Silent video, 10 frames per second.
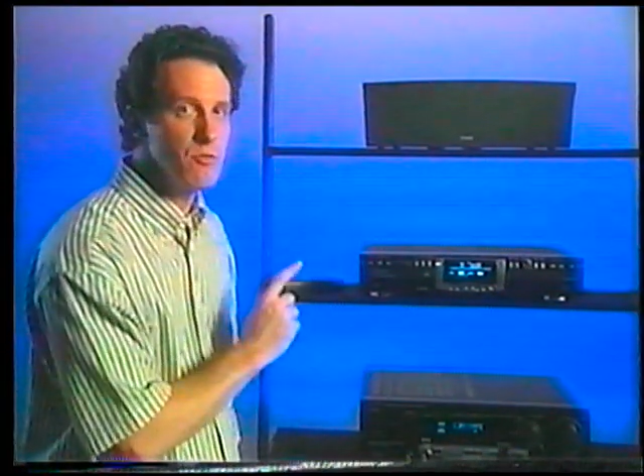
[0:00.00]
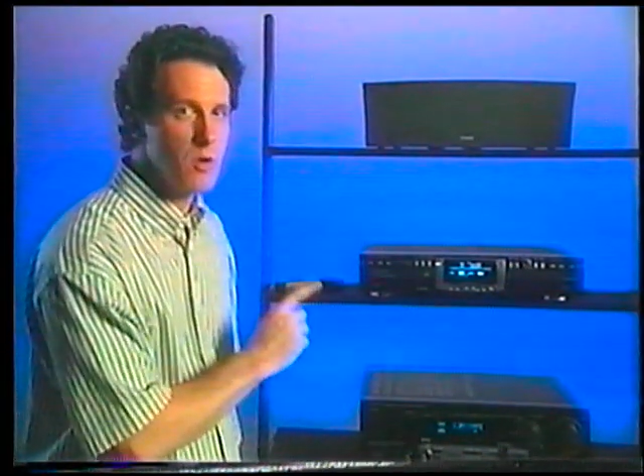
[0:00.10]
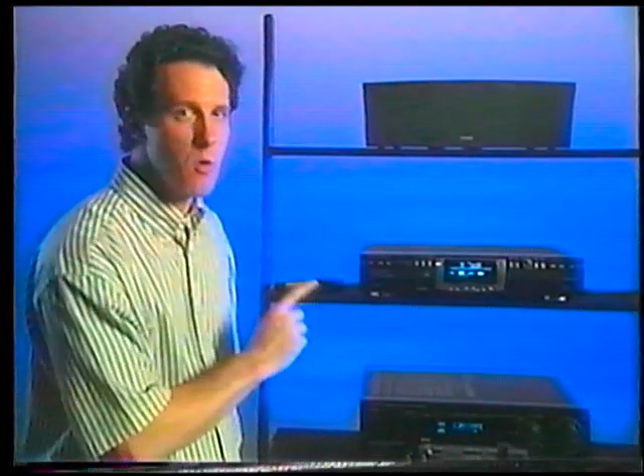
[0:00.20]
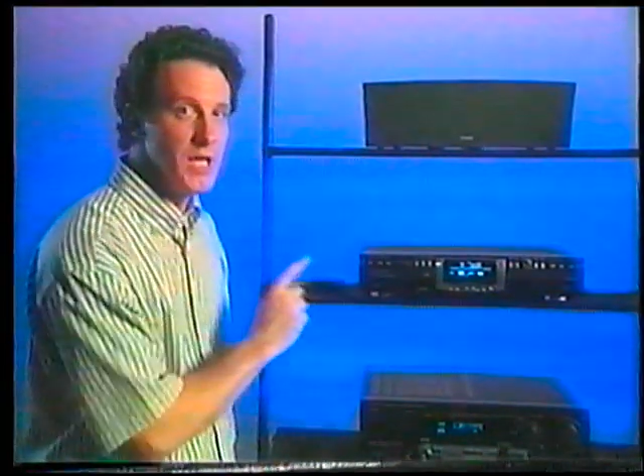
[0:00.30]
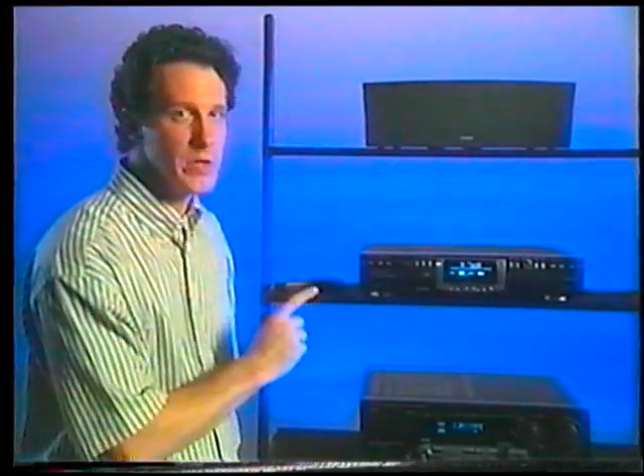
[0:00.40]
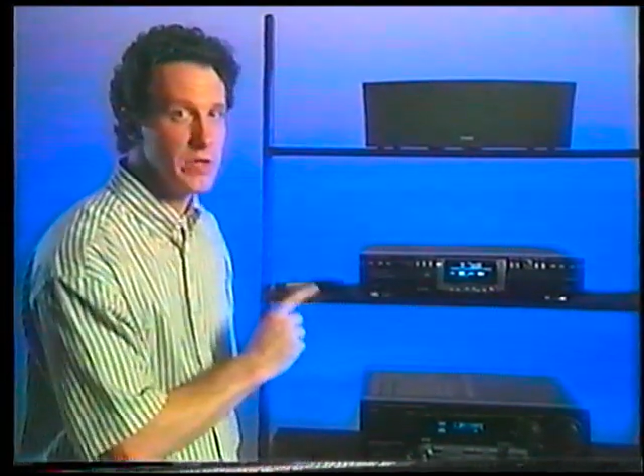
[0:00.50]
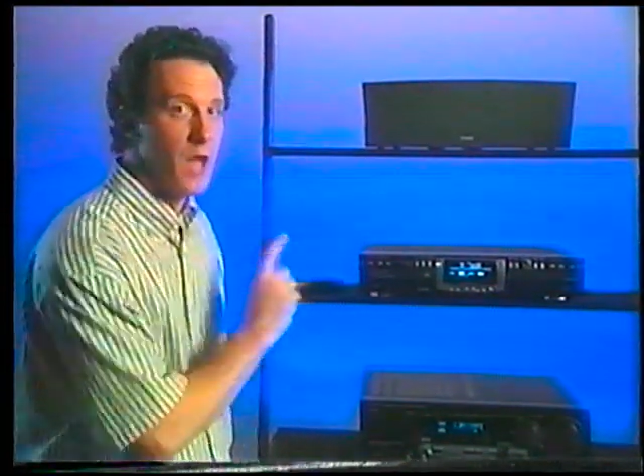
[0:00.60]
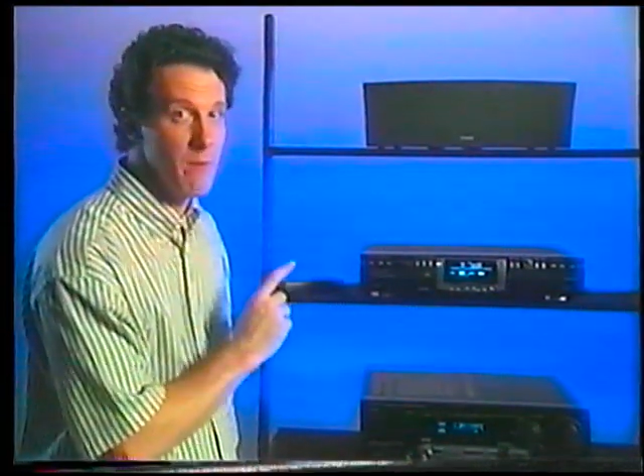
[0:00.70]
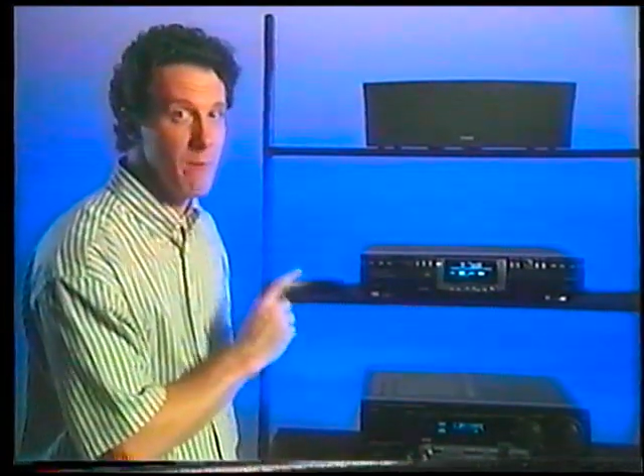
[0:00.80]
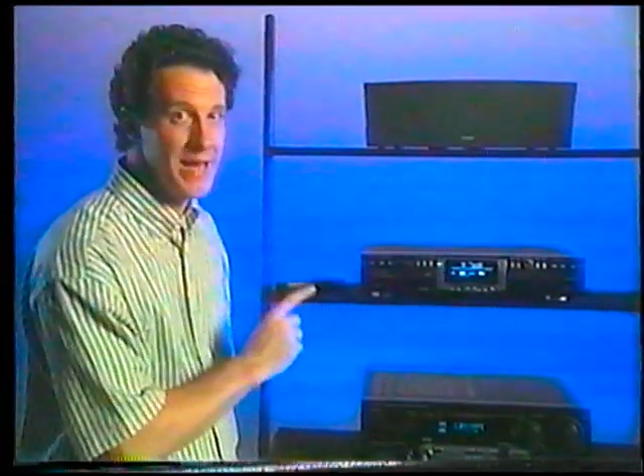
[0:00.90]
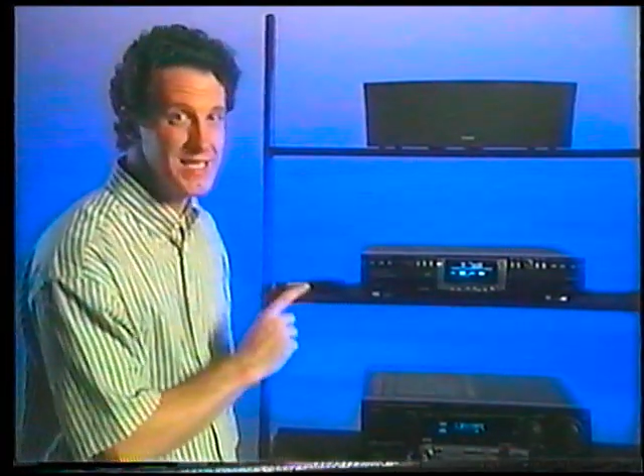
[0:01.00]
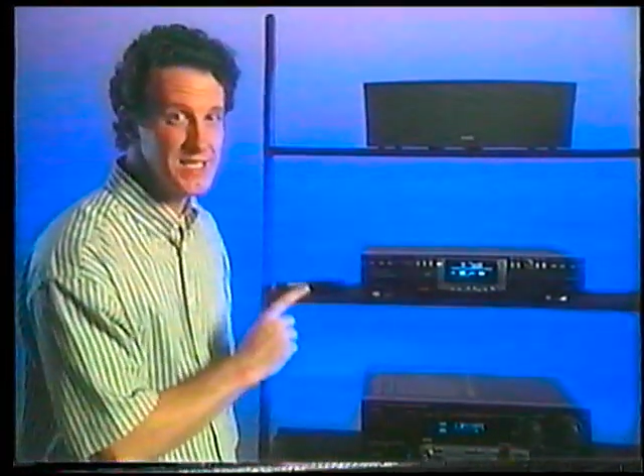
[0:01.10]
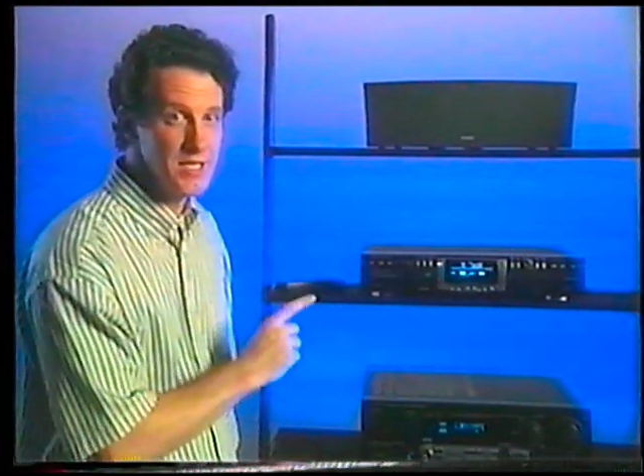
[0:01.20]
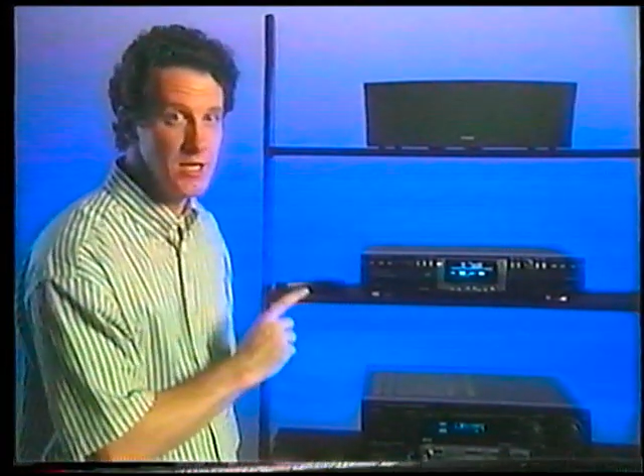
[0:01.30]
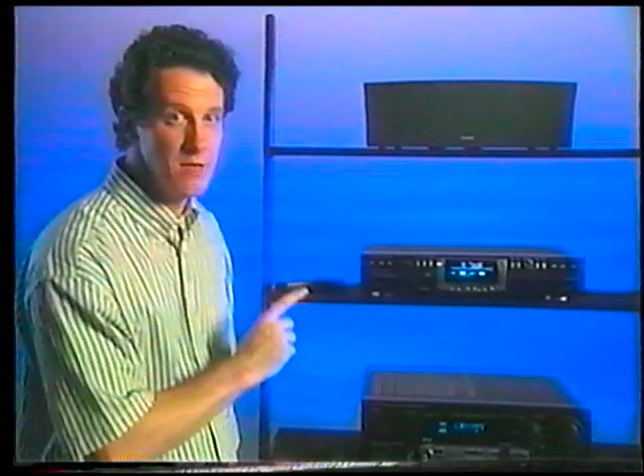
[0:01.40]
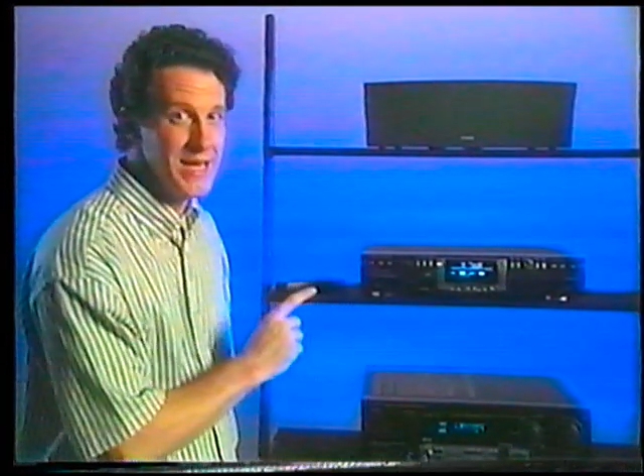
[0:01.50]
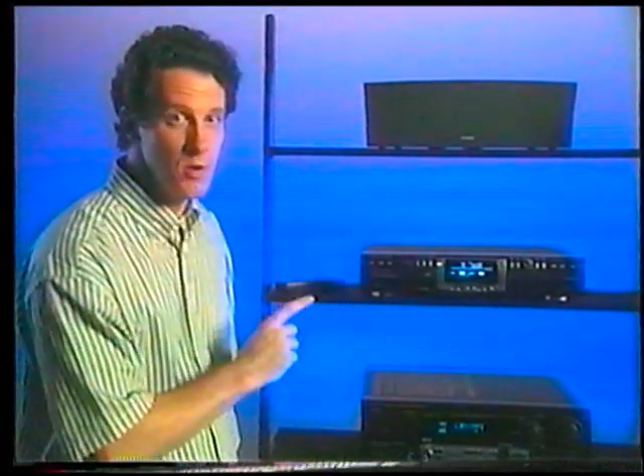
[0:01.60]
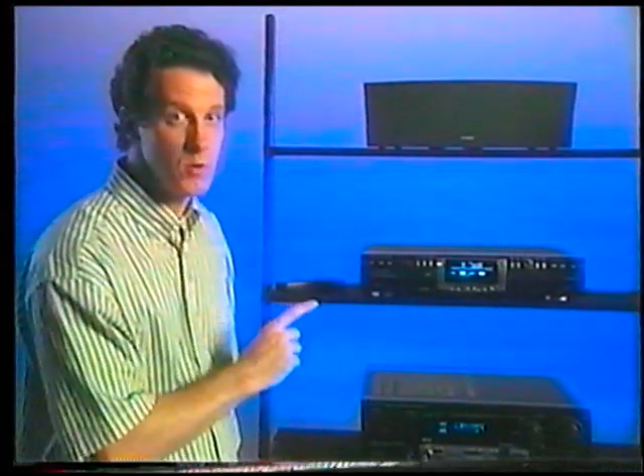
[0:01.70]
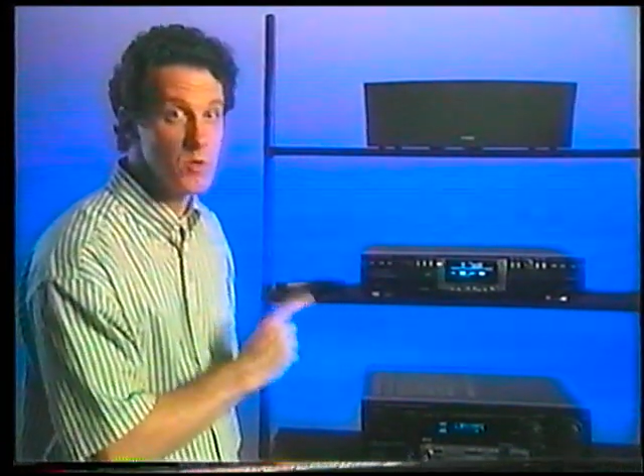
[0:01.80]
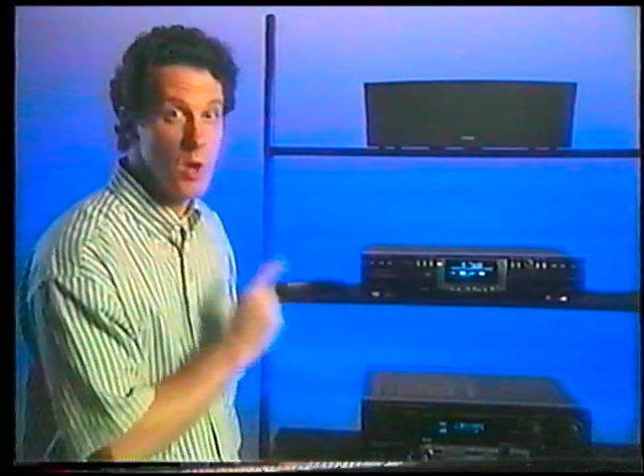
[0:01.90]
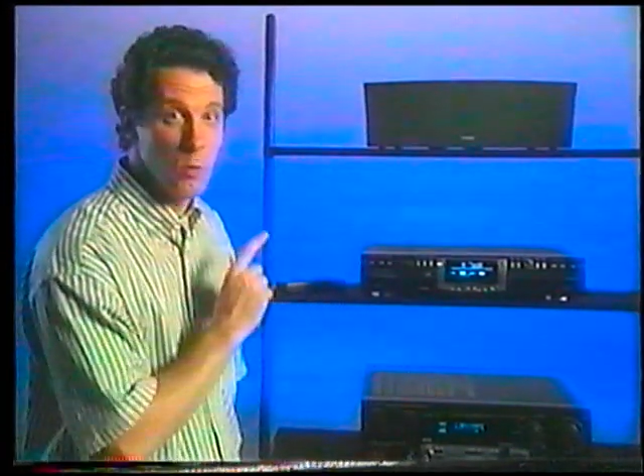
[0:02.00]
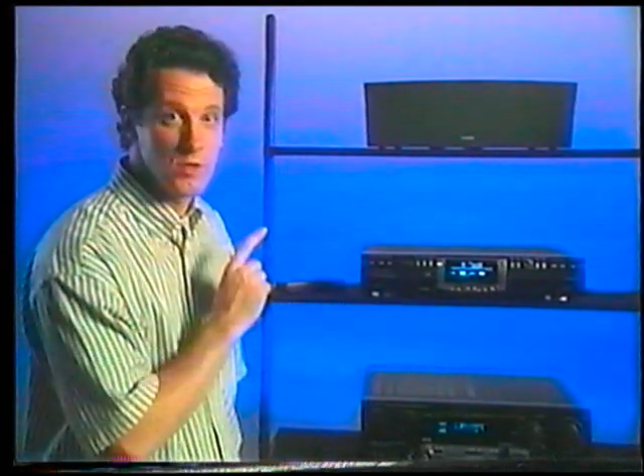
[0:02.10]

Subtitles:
you record it in the make CD mode,